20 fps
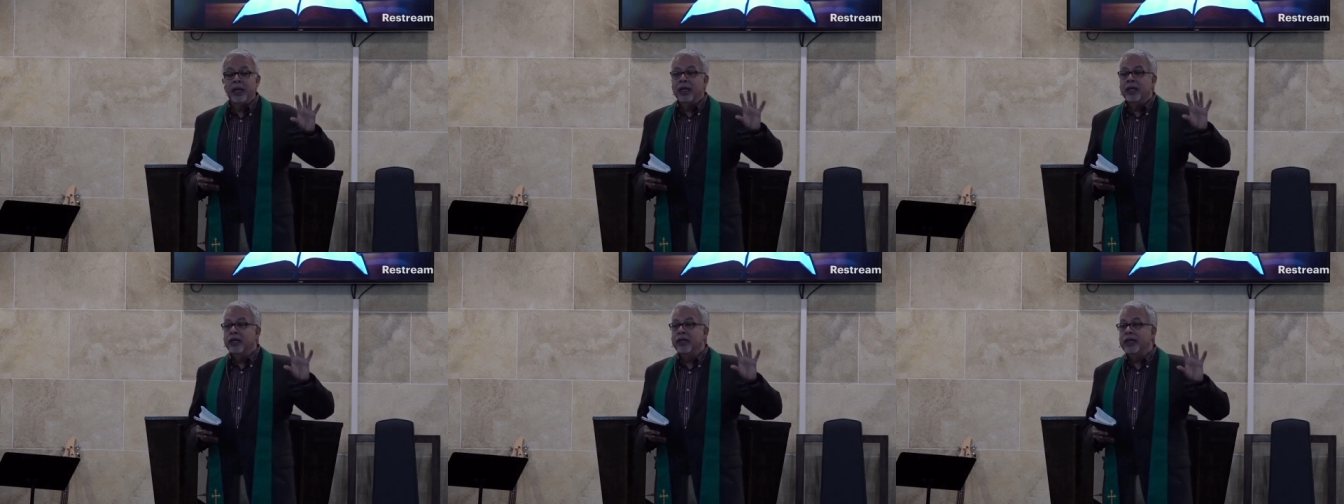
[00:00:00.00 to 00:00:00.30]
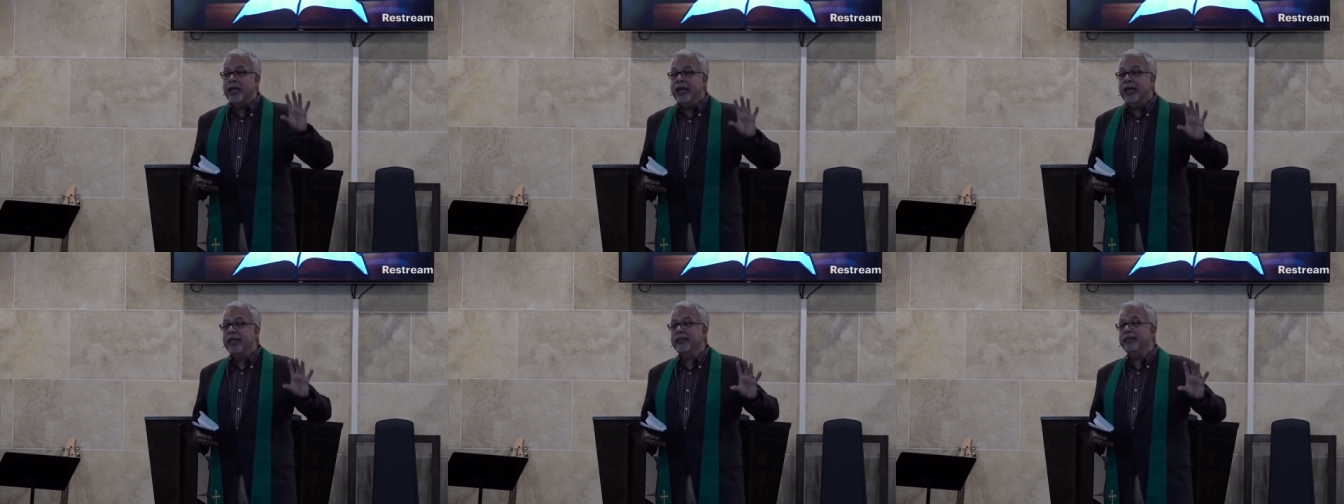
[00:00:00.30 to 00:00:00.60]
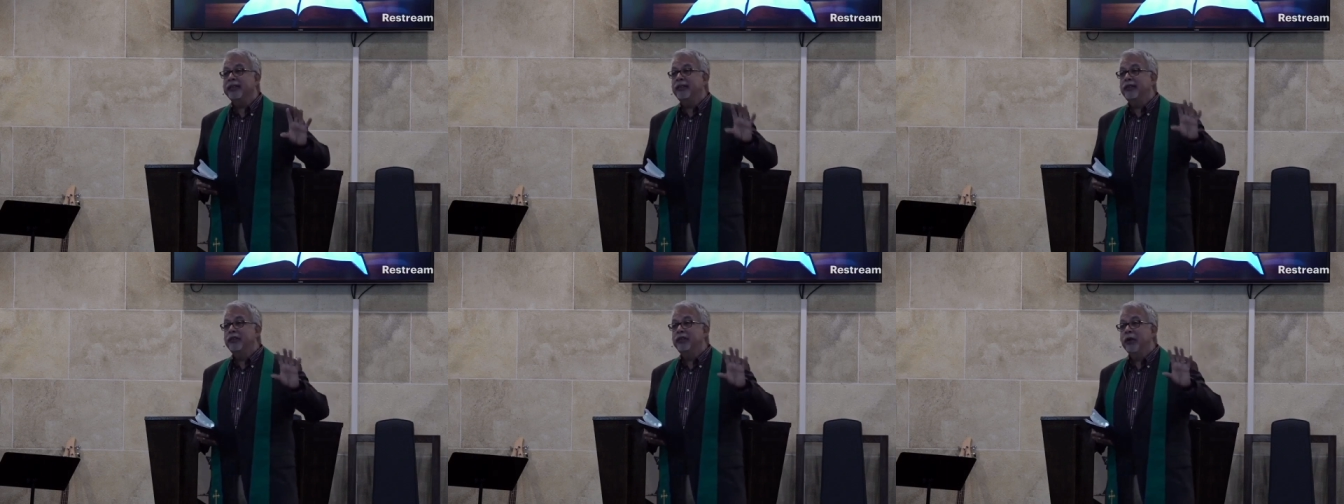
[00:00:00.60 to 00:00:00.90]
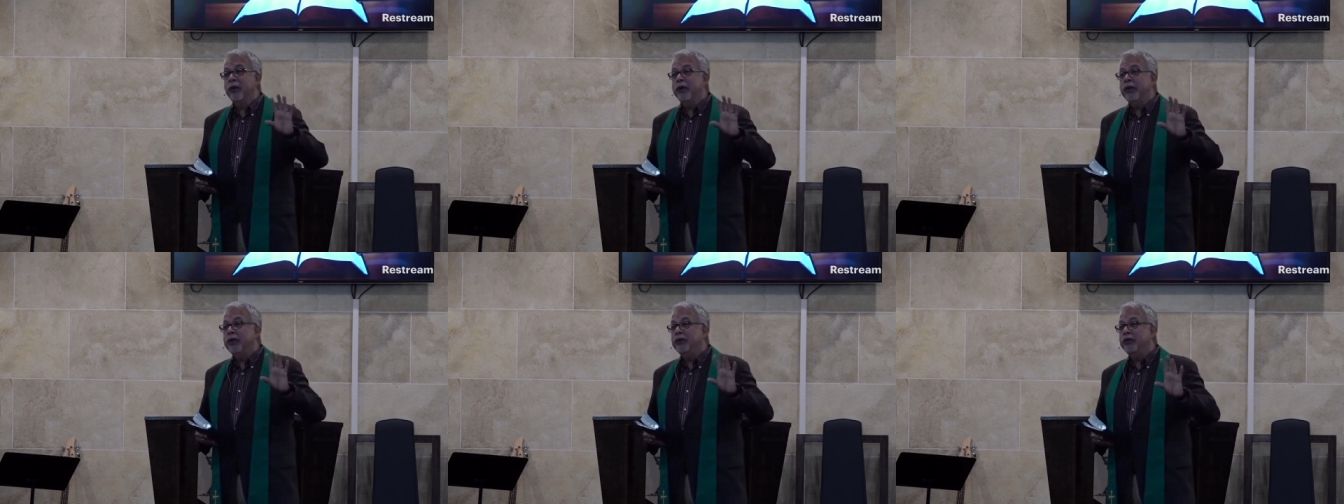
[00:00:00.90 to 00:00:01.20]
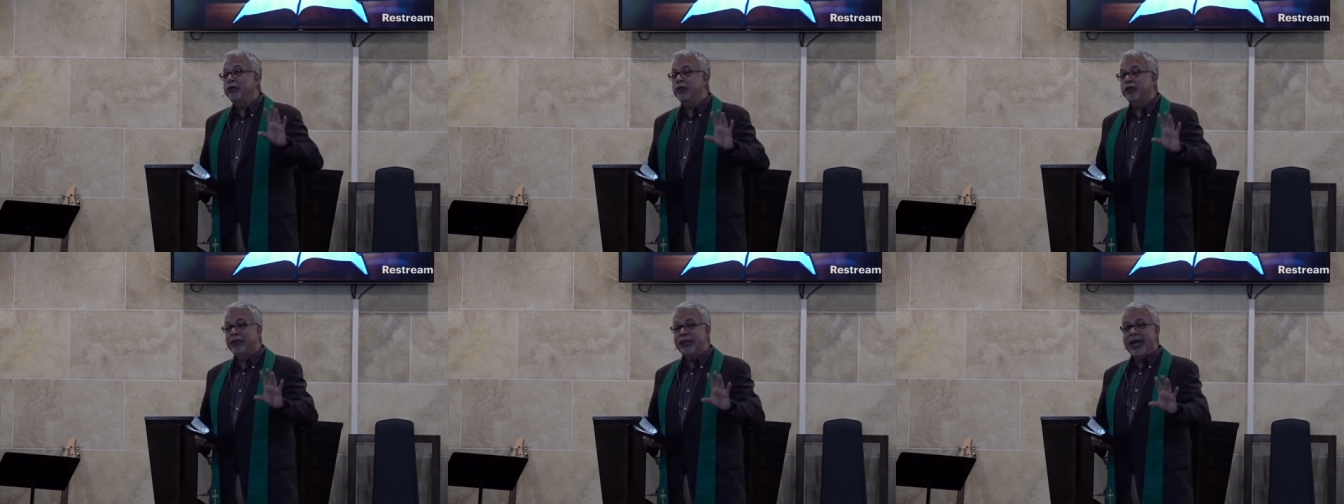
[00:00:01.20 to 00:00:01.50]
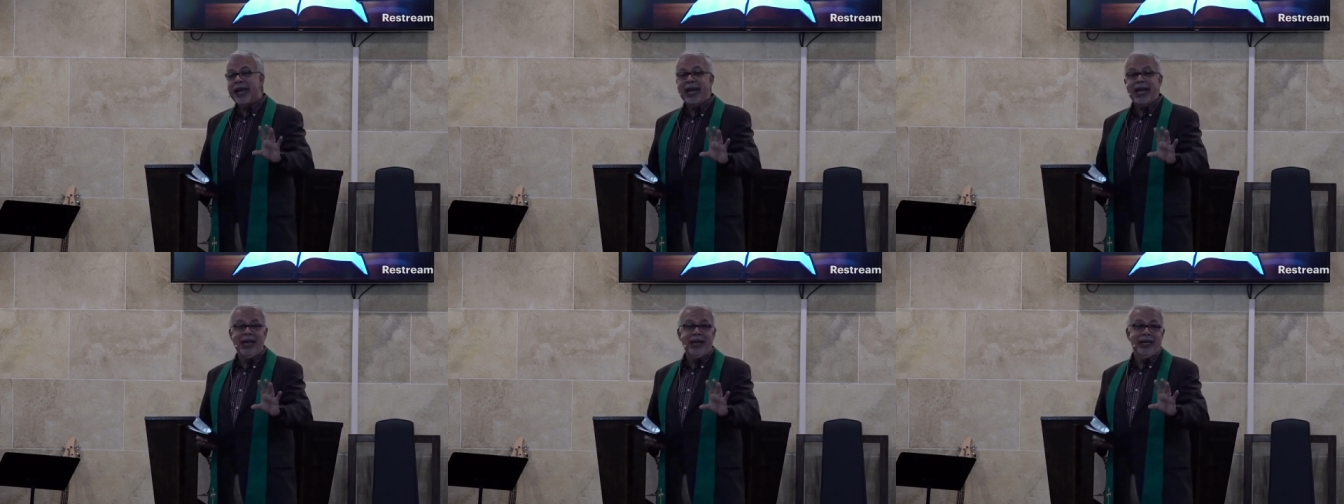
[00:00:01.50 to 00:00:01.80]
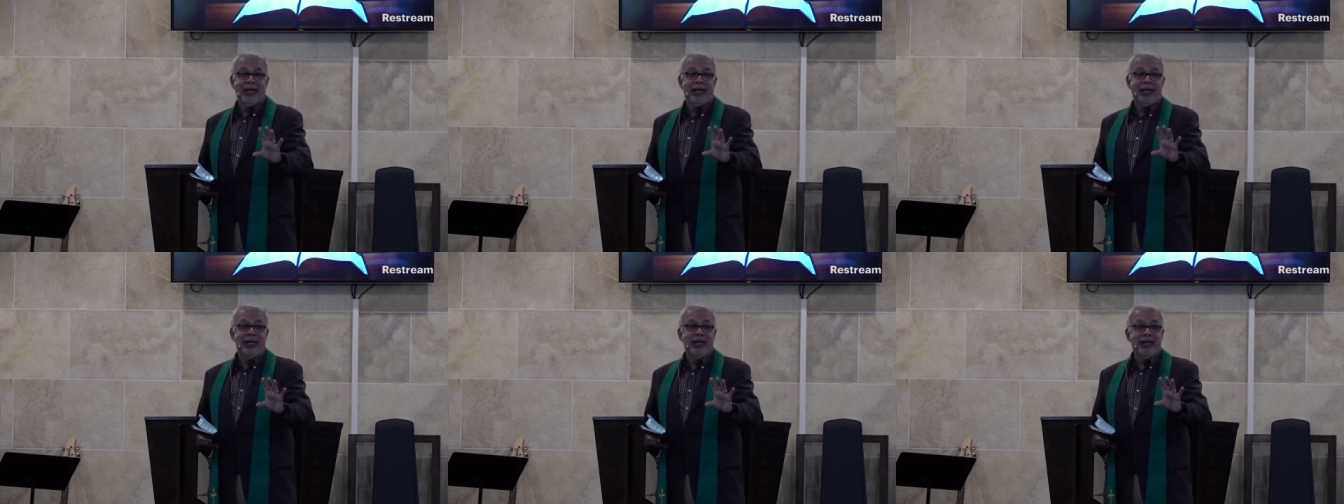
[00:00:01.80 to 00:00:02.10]
Things that you don't
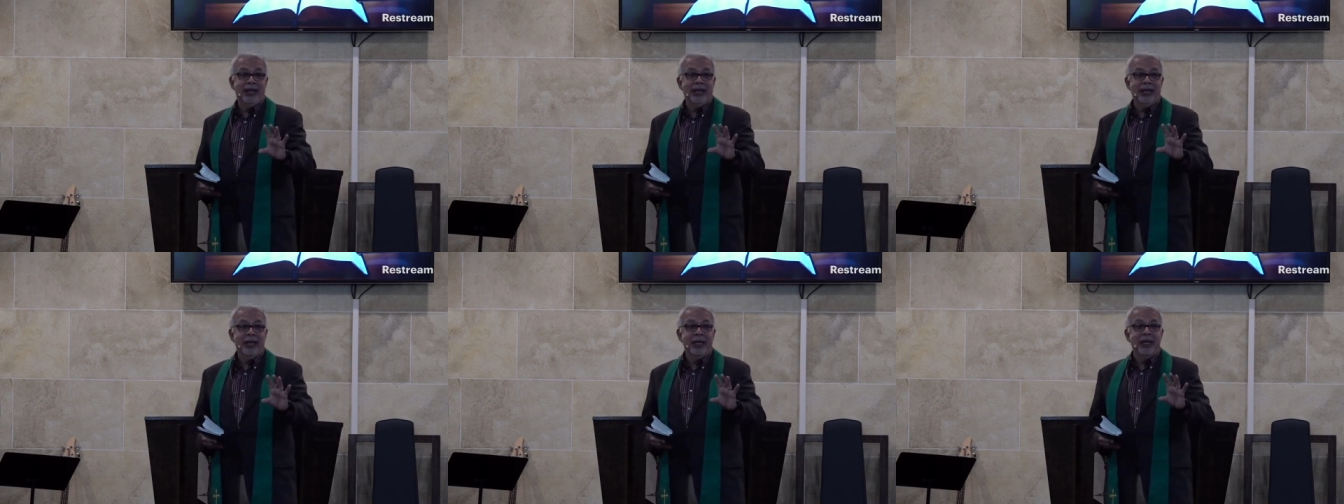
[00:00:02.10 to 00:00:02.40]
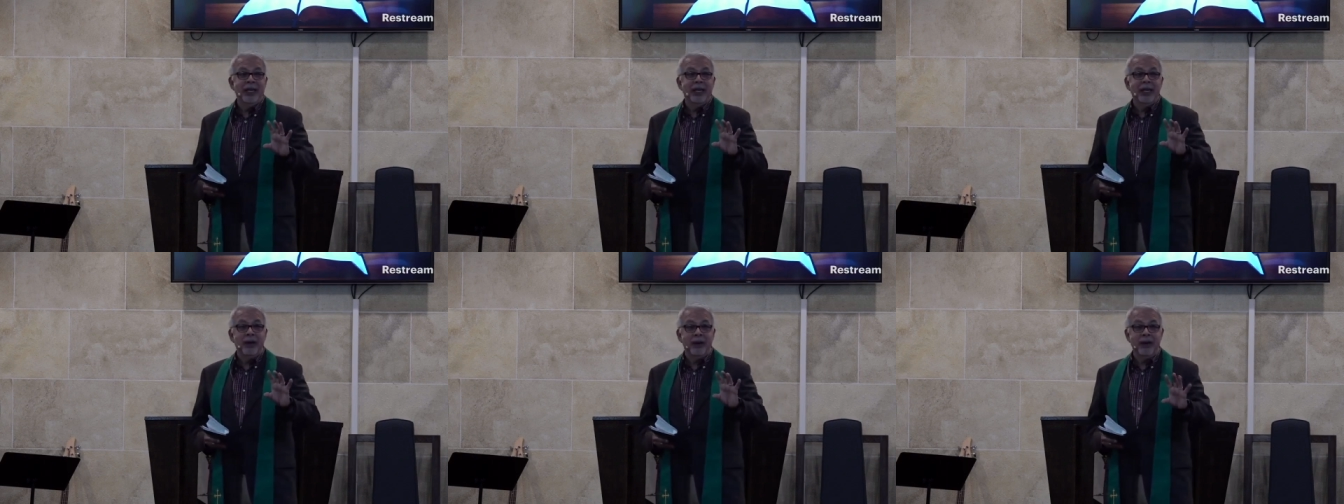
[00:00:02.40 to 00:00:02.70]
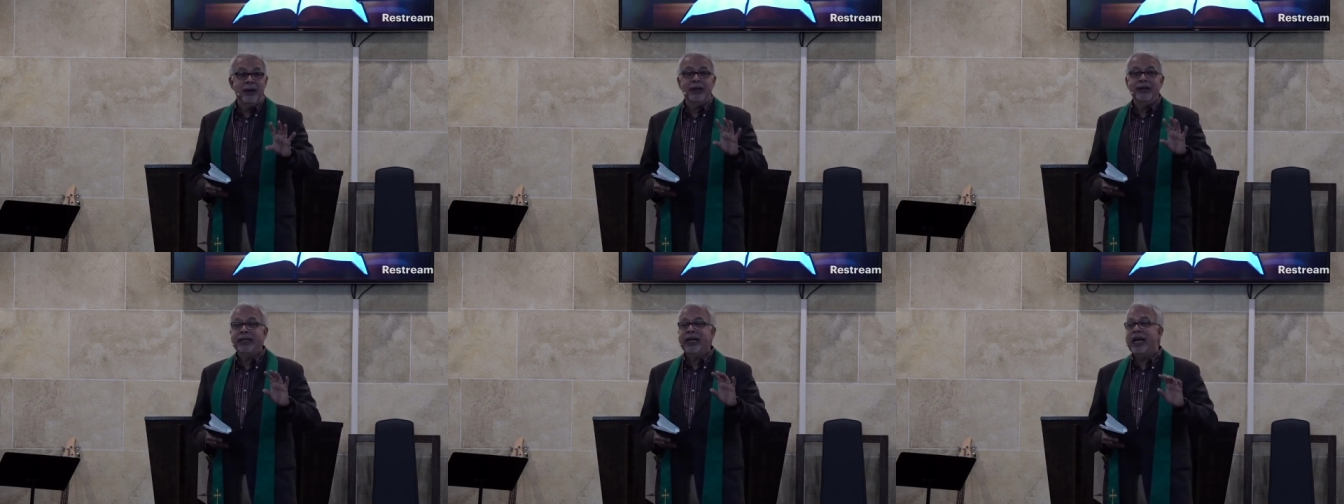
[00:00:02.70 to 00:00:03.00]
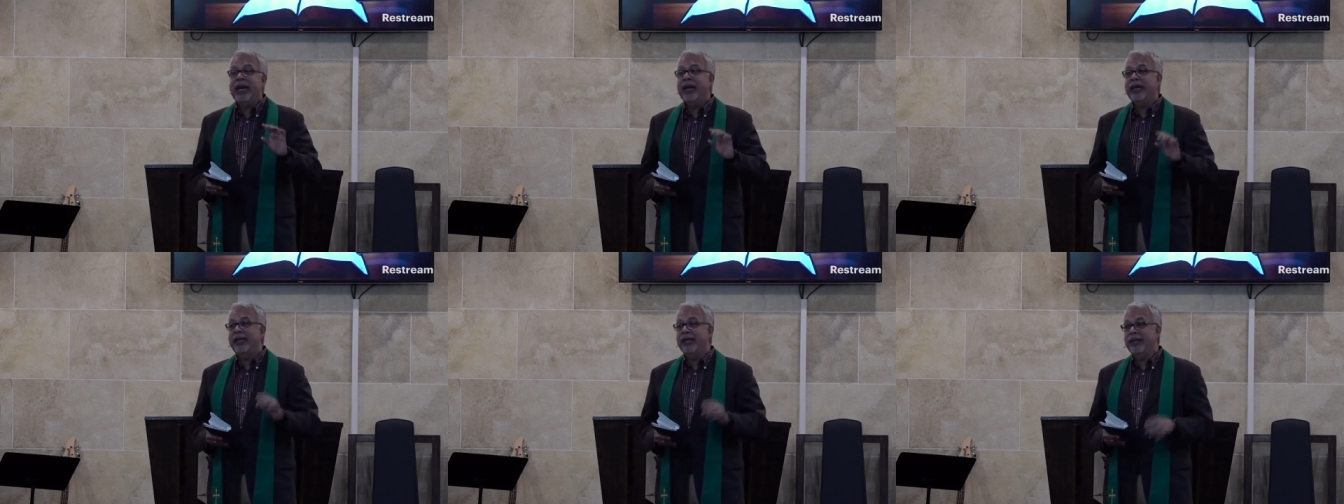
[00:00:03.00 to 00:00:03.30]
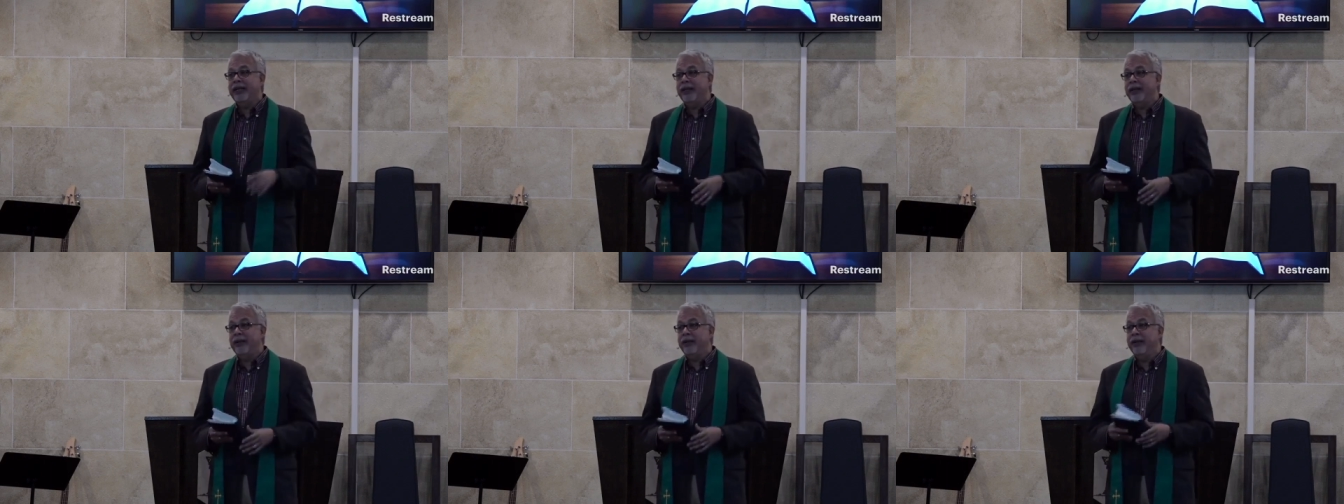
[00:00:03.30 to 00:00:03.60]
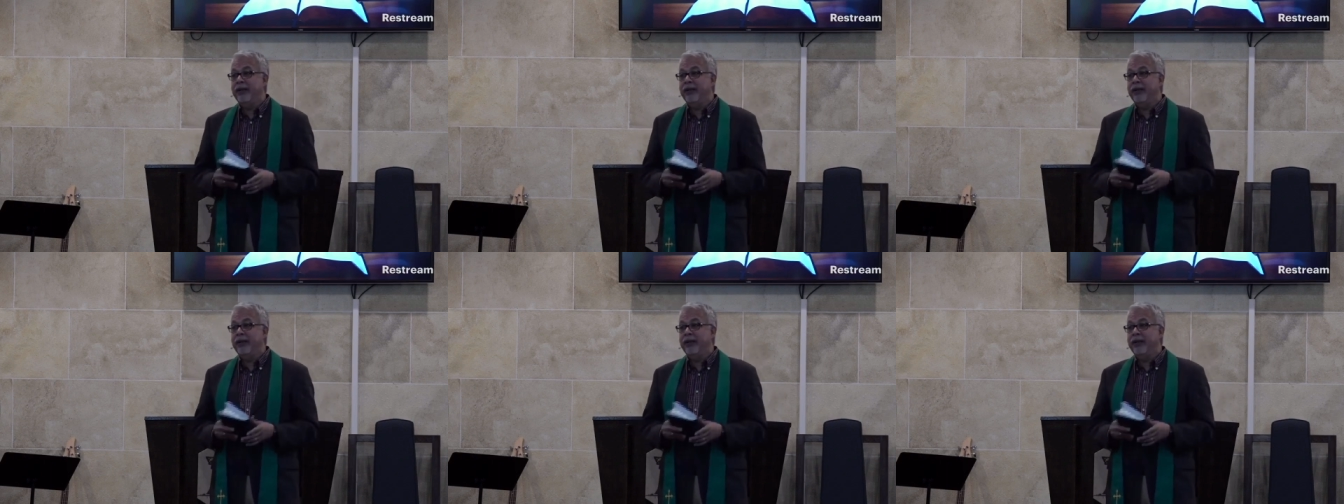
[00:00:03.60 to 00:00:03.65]
understand are attacking you.